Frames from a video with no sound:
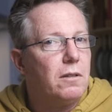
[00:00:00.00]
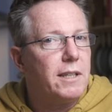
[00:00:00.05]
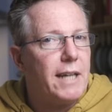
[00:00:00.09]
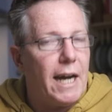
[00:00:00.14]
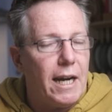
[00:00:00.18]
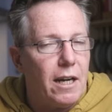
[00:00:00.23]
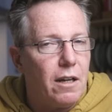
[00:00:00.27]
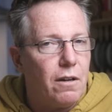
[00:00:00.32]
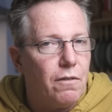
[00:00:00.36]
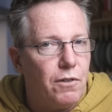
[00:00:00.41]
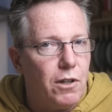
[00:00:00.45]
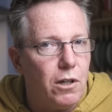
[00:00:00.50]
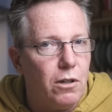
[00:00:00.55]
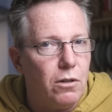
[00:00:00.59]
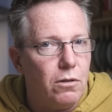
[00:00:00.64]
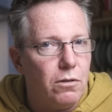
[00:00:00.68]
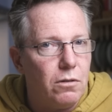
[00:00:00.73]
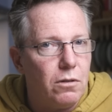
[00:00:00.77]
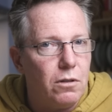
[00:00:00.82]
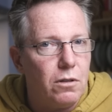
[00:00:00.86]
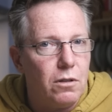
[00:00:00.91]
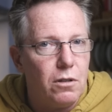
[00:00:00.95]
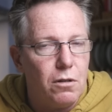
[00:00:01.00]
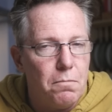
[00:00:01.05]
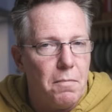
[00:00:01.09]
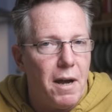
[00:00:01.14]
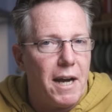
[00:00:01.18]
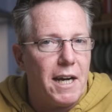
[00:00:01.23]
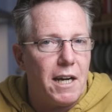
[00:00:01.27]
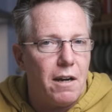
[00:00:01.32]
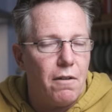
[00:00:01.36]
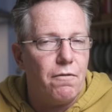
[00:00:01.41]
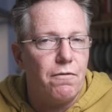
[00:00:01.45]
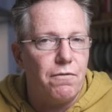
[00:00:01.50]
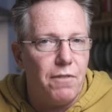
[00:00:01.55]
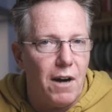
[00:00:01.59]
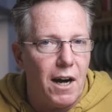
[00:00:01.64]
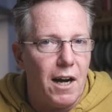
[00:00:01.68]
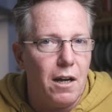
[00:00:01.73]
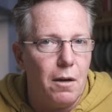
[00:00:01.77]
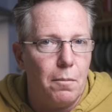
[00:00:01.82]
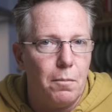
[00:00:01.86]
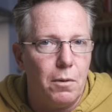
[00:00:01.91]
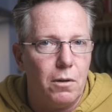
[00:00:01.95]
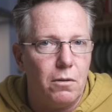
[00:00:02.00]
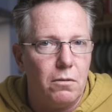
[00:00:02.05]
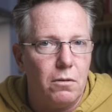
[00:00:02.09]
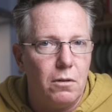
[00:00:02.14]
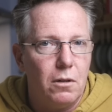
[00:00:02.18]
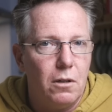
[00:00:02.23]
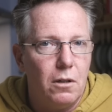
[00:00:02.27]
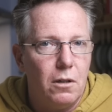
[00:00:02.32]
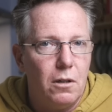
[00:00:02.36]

getting views to make it viable.